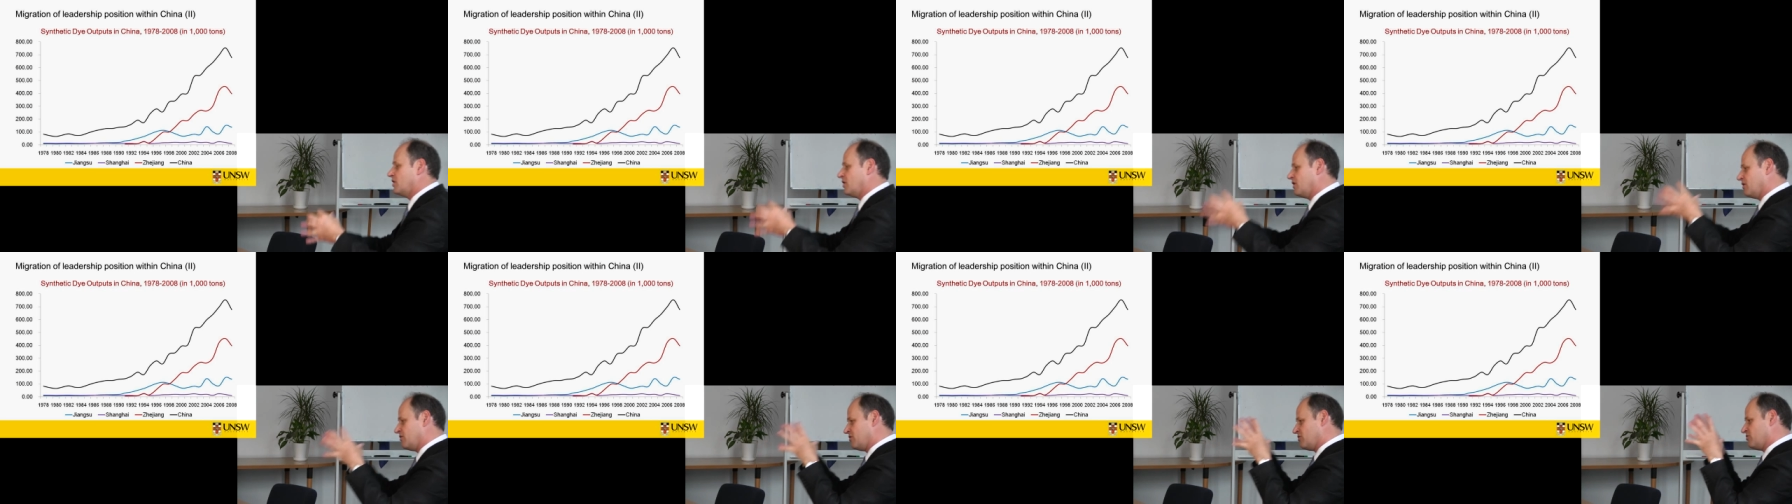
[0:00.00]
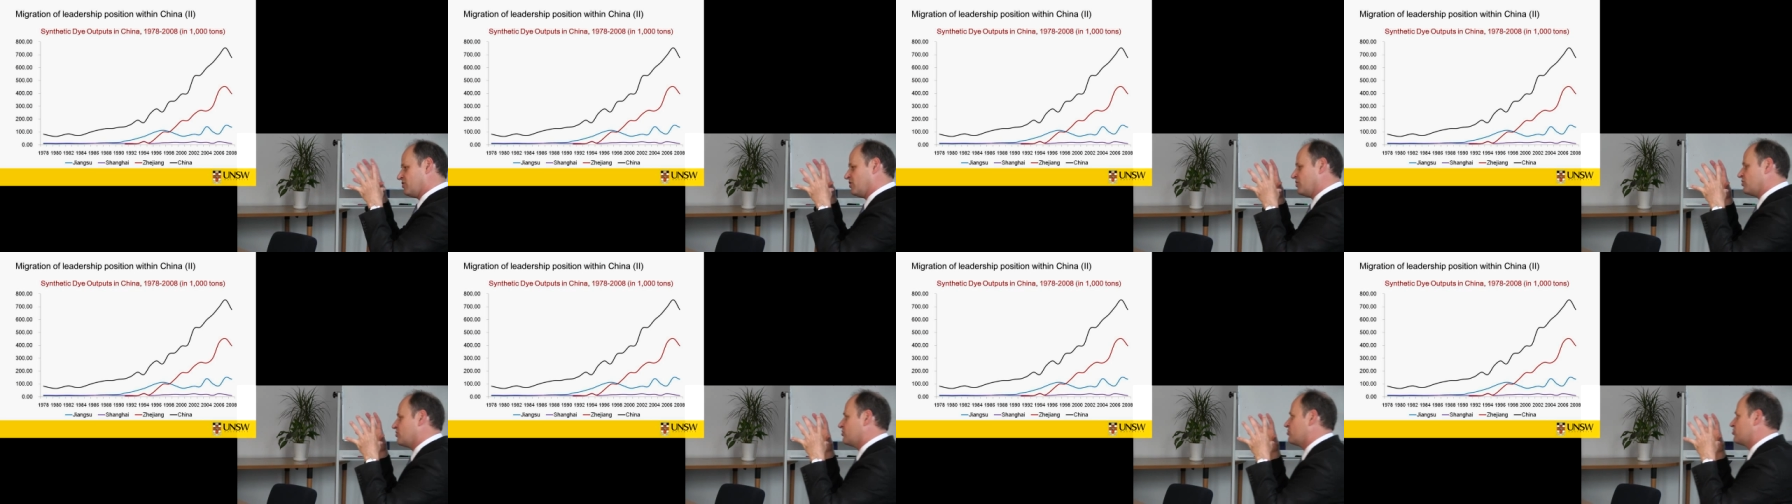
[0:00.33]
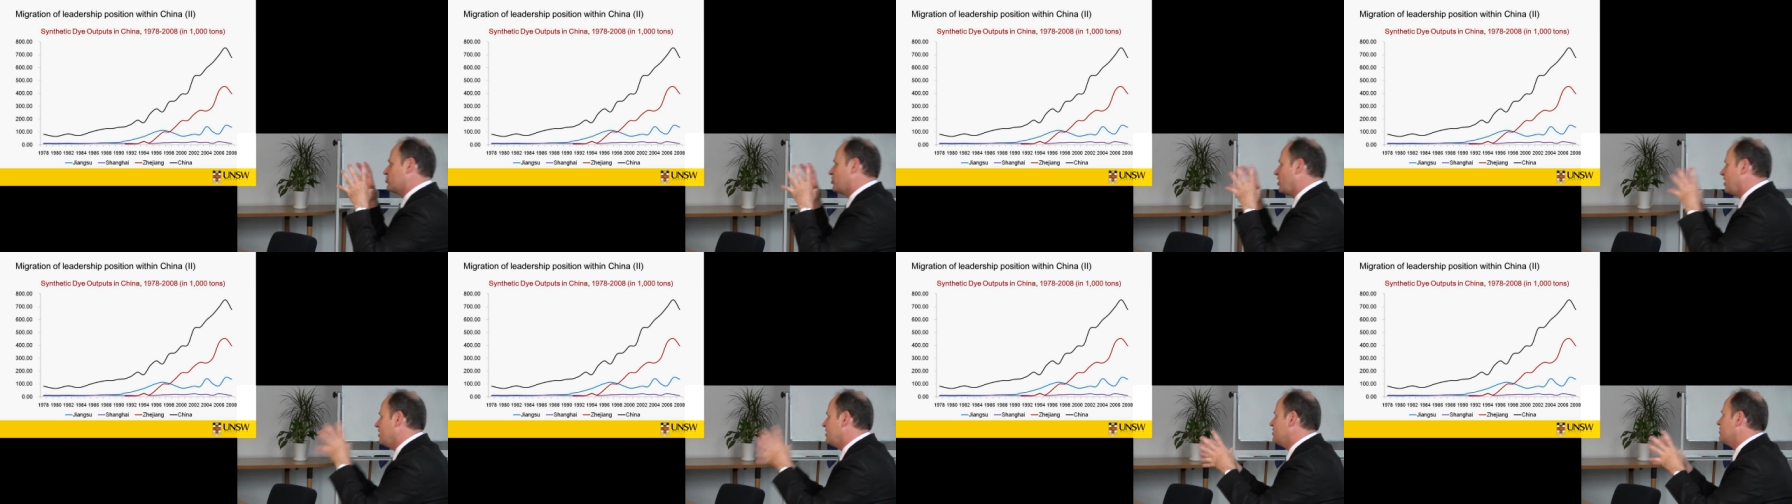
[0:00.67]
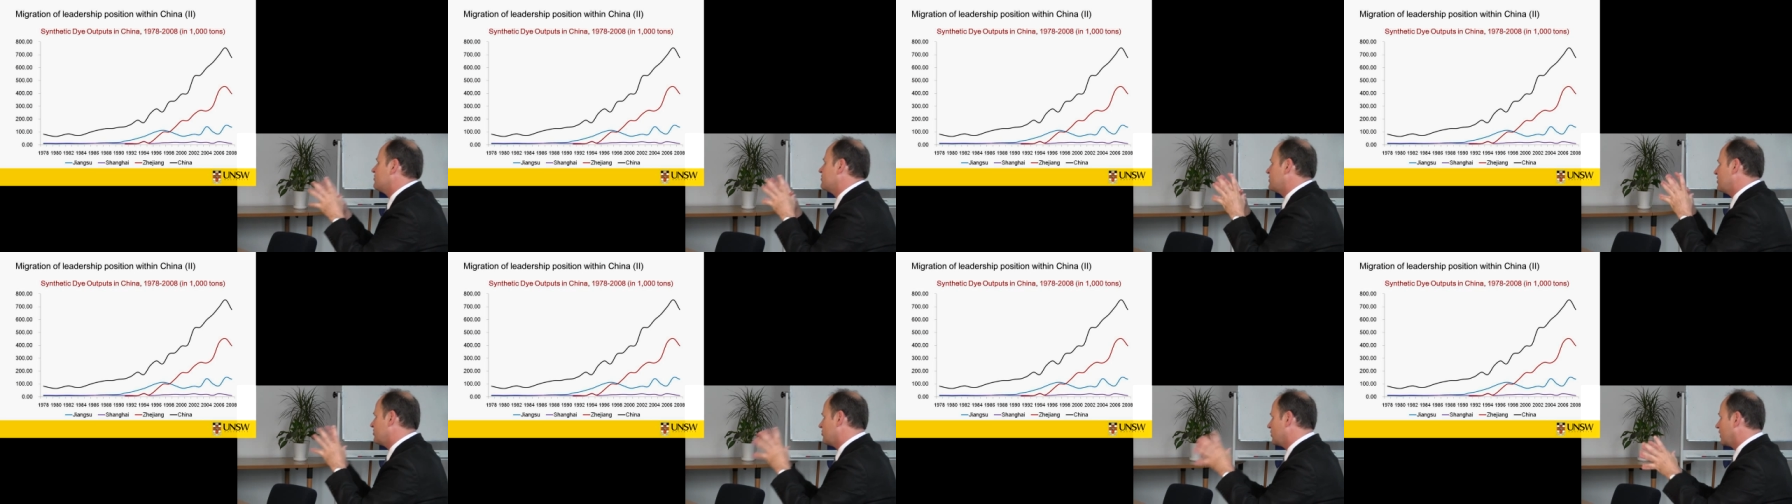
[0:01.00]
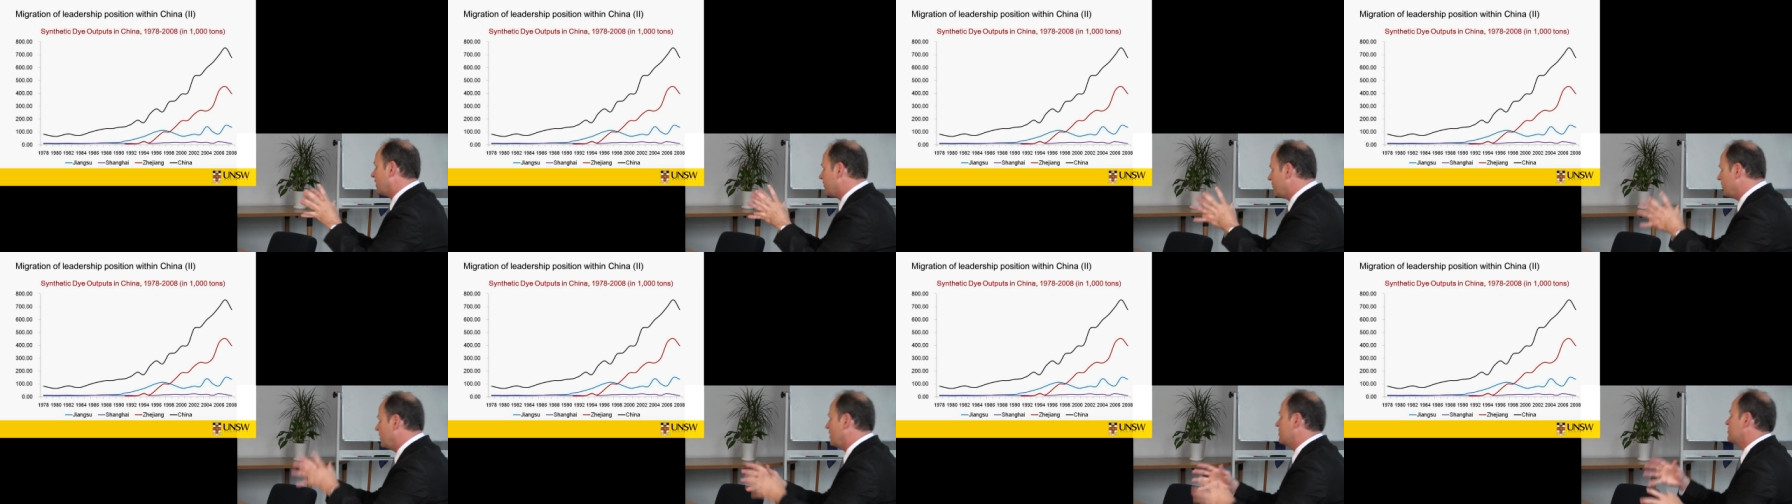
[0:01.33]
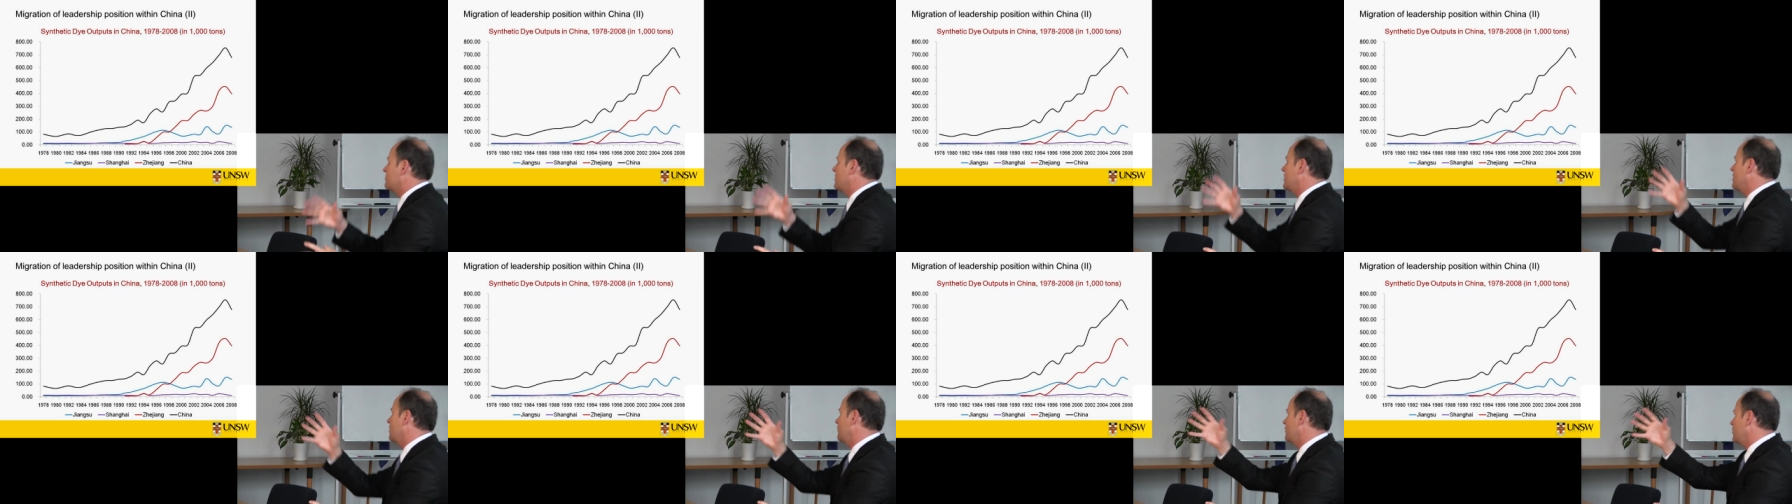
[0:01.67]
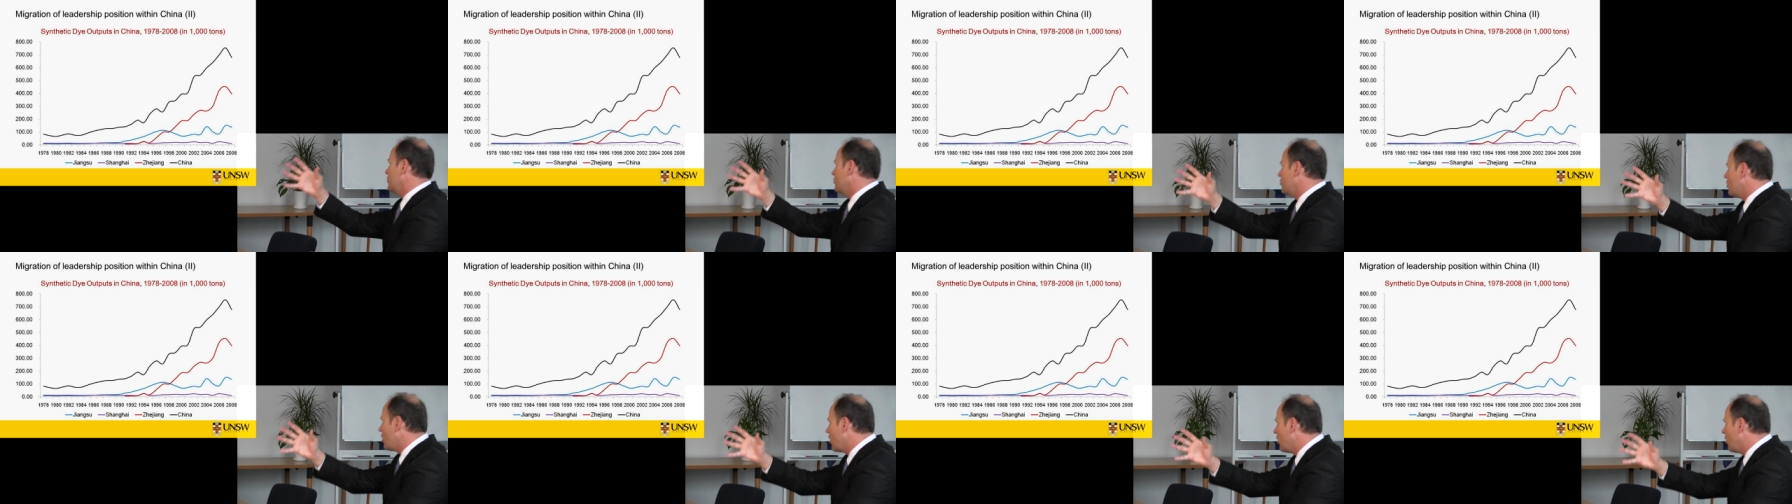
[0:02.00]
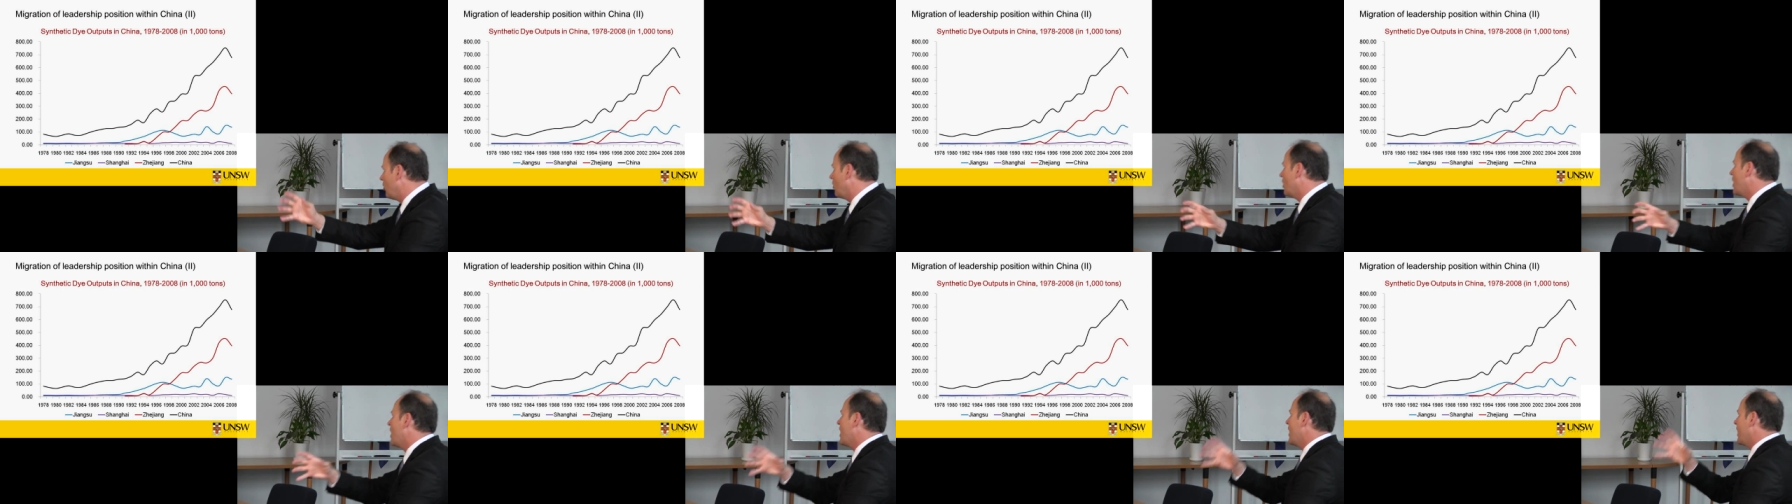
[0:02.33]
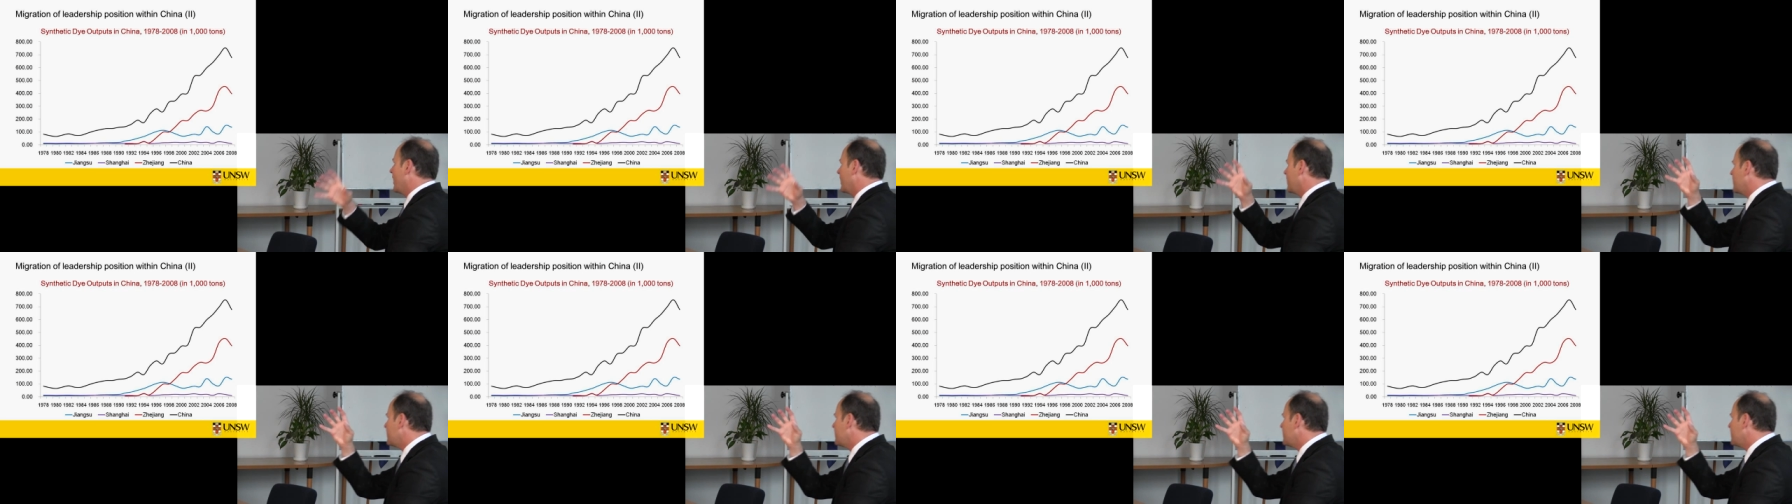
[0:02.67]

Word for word: the Chinese central government, as many of you know,